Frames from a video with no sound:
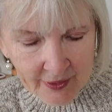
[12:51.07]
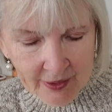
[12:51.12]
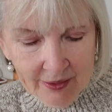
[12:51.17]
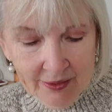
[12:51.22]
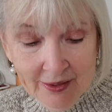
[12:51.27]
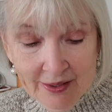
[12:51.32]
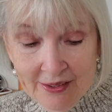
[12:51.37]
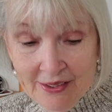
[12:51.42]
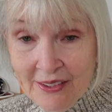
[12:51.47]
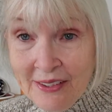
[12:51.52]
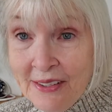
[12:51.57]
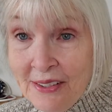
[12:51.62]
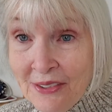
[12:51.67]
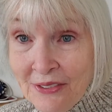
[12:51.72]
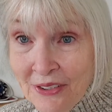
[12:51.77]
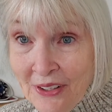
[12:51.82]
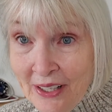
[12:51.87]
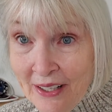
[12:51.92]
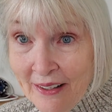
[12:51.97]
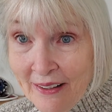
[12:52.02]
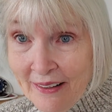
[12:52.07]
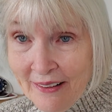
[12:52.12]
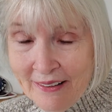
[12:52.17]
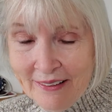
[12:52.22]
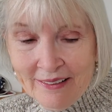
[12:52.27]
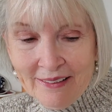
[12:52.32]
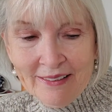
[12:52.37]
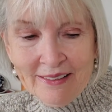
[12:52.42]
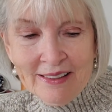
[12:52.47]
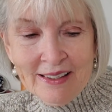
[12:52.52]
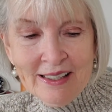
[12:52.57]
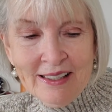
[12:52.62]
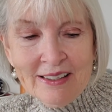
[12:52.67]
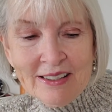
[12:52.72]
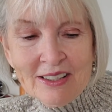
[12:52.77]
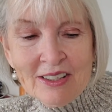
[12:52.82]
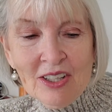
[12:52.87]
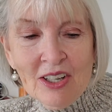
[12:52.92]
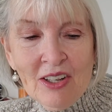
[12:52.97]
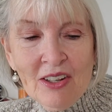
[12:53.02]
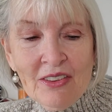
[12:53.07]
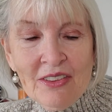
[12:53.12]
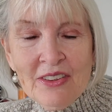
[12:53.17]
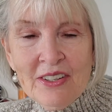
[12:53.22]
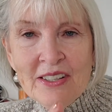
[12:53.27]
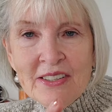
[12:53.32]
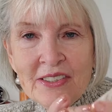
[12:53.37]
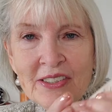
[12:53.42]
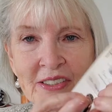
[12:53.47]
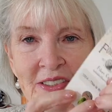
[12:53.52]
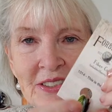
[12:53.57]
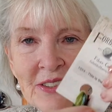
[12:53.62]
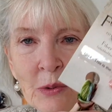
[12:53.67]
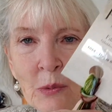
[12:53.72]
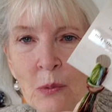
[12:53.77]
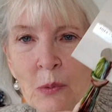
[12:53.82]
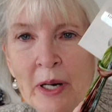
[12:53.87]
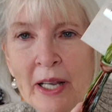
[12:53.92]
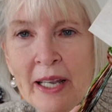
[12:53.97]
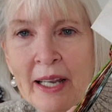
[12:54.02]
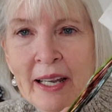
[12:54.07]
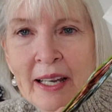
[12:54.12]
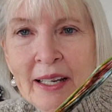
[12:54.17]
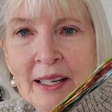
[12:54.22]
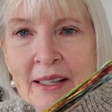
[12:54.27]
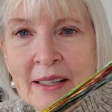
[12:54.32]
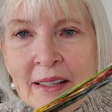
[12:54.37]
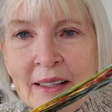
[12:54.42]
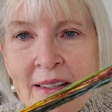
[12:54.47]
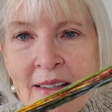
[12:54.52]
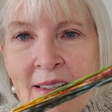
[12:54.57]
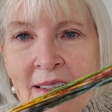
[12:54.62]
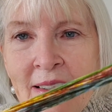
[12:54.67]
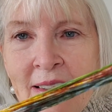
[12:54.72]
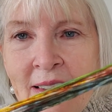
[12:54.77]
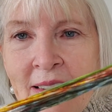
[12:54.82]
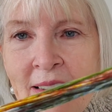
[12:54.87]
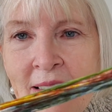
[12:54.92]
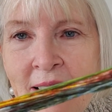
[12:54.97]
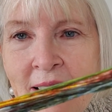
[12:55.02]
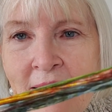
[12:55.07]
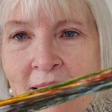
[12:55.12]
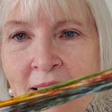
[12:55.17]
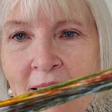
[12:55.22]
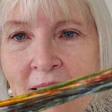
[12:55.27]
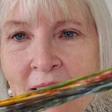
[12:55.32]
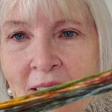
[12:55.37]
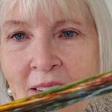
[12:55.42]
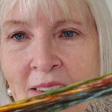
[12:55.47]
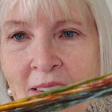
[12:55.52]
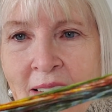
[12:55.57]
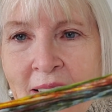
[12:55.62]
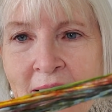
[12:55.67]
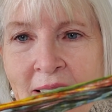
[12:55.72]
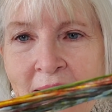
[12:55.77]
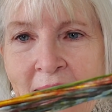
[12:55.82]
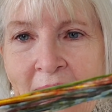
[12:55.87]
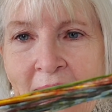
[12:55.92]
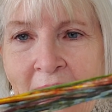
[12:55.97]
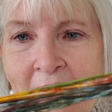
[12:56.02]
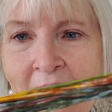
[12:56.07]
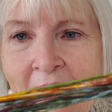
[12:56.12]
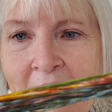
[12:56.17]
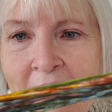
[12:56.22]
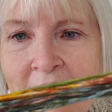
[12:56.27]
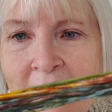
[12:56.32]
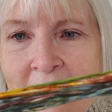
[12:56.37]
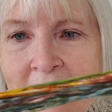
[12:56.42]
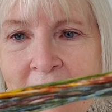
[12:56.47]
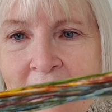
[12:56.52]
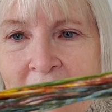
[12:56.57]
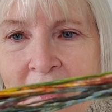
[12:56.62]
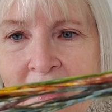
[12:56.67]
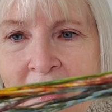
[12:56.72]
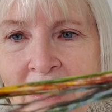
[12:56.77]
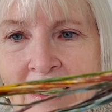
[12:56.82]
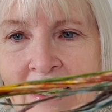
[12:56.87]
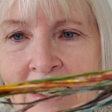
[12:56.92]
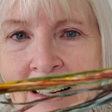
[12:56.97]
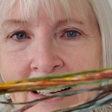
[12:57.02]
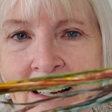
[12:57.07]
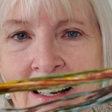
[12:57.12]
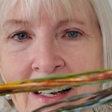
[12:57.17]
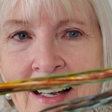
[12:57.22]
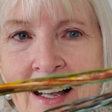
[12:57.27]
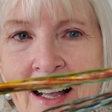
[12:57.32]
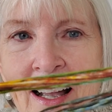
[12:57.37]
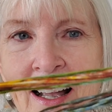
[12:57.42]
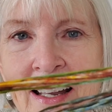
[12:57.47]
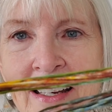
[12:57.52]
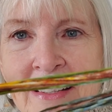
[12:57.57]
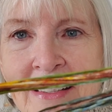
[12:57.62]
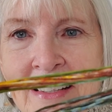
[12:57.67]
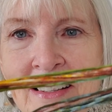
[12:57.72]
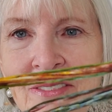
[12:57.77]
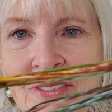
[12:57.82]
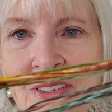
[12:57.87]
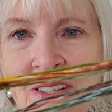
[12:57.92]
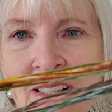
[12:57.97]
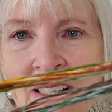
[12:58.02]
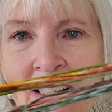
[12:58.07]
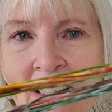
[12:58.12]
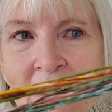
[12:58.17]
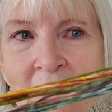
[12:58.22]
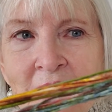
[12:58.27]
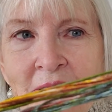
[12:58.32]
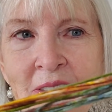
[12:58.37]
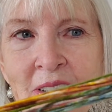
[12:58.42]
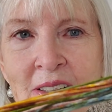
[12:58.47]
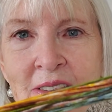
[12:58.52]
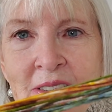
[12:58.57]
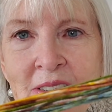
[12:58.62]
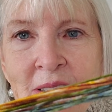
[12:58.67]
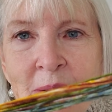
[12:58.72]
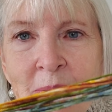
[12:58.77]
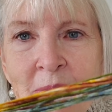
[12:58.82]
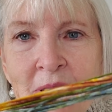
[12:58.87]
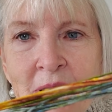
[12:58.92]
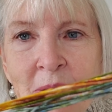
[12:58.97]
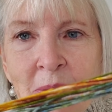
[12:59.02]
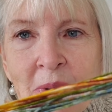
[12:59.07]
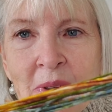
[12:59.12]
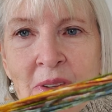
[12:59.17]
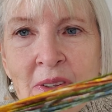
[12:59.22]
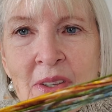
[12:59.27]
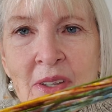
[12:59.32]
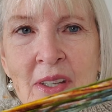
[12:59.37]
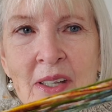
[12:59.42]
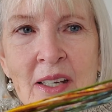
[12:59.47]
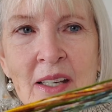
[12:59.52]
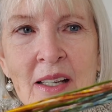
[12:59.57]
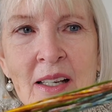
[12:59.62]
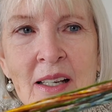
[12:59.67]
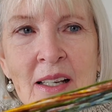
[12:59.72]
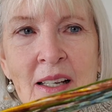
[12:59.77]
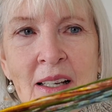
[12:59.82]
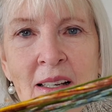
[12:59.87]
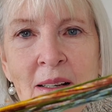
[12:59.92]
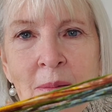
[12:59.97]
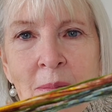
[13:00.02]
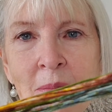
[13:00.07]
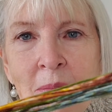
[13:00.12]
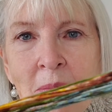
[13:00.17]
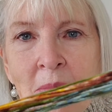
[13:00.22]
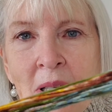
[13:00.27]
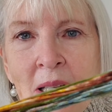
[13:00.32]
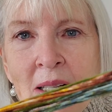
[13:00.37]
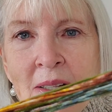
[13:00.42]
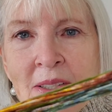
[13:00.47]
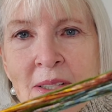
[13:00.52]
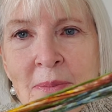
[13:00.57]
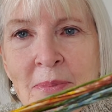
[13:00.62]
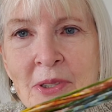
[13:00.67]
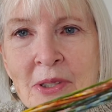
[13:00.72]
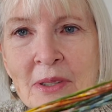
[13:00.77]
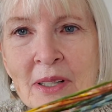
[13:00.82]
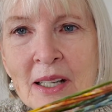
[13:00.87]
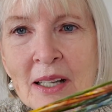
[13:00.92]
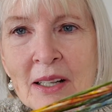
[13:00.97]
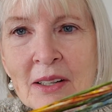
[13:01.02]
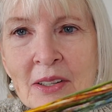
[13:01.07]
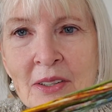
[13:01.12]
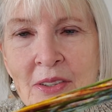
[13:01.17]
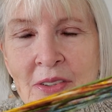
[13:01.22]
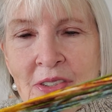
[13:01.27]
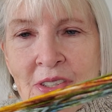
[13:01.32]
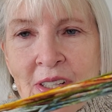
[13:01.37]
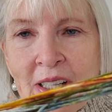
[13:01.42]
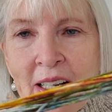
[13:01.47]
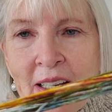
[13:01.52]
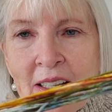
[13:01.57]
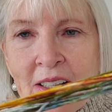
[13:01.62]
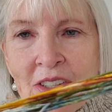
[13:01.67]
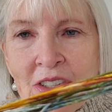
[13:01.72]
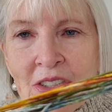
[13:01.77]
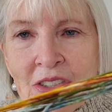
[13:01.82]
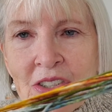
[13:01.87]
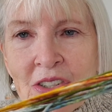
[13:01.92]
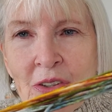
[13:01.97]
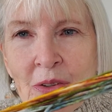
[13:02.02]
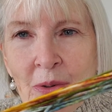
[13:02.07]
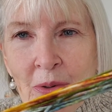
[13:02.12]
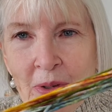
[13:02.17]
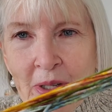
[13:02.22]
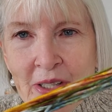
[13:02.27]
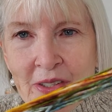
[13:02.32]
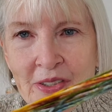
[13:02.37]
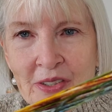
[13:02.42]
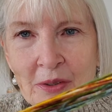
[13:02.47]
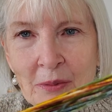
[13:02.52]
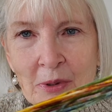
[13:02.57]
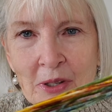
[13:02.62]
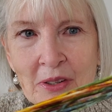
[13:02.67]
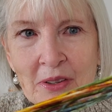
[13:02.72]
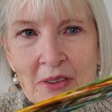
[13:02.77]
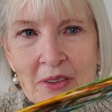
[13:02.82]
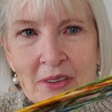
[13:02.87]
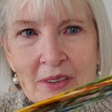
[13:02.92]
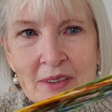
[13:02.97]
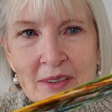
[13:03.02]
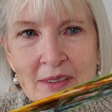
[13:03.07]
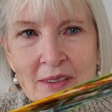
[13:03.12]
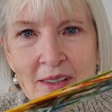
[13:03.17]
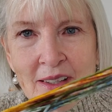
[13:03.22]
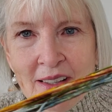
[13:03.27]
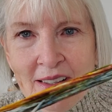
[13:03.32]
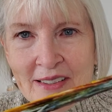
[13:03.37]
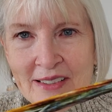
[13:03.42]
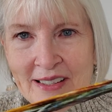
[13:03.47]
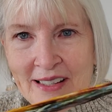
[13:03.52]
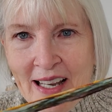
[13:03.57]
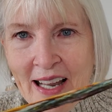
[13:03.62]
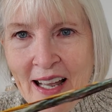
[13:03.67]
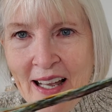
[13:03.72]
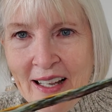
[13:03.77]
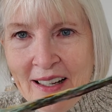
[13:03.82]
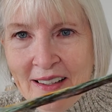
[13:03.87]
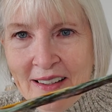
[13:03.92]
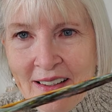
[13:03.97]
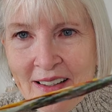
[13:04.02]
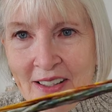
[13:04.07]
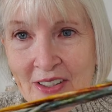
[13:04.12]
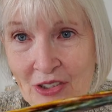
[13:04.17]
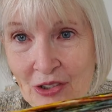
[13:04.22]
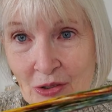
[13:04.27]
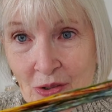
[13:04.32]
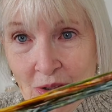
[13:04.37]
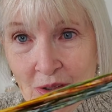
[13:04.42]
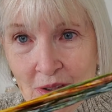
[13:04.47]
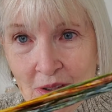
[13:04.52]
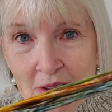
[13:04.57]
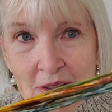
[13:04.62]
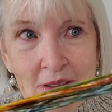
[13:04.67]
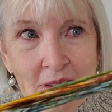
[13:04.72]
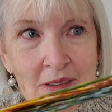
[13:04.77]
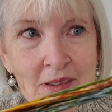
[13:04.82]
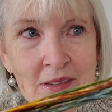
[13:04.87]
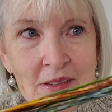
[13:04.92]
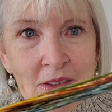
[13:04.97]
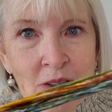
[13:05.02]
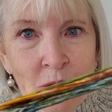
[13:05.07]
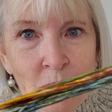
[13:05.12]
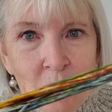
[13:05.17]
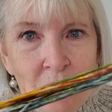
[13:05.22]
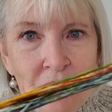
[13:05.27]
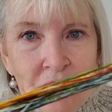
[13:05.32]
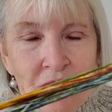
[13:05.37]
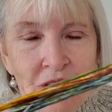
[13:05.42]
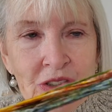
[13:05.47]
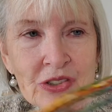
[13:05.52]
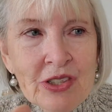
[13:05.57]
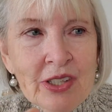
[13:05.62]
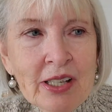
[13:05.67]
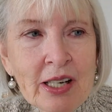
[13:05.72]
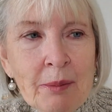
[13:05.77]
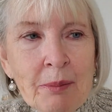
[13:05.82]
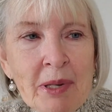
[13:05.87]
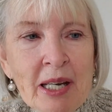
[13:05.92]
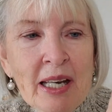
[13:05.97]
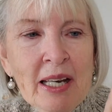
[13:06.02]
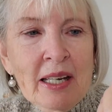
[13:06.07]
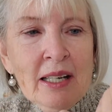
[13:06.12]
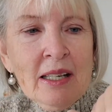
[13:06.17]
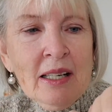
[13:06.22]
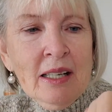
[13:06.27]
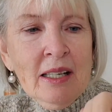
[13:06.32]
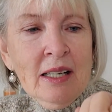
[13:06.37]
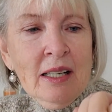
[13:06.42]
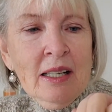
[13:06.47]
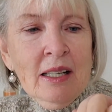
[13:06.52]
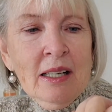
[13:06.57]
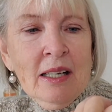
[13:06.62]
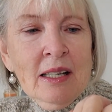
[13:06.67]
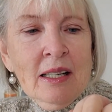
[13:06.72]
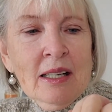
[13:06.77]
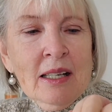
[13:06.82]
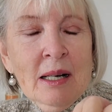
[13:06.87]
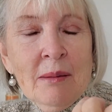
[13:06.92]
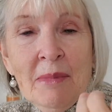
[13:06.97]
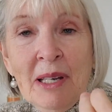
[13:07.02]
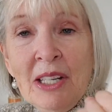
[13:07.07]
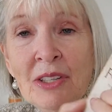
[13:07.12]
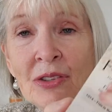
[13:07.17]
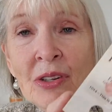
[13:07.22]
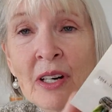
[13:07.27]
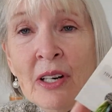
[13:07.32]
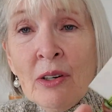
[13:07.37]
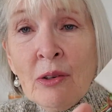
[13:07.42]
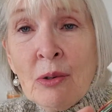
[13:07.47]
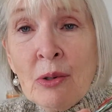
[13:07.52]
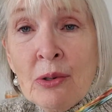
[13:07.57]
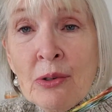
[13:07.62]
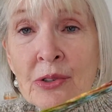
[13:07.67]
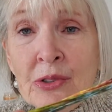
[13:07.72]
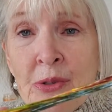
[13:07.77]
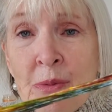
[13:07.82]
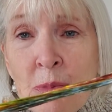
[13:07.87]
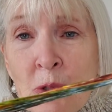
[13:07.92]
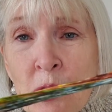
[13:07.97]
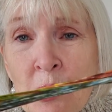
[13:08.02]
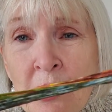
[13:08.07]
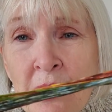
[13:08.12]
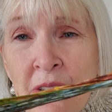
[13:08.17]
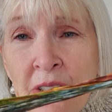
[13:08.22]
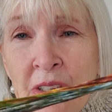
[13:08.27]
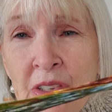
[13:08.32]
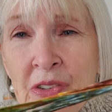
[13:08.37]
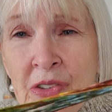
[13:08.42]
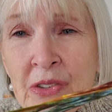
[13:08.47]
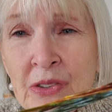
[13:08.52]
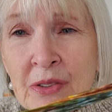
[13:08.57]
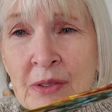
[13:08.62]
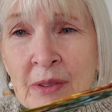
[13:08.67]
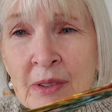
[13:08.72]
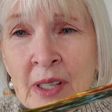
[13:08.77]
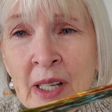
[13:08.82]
This is fun. It's called This Is the Way. Look at that. I definitely need to find something with multiple colors that I could just go crazy with, because that is gorgeous. And I may try to order some more of this.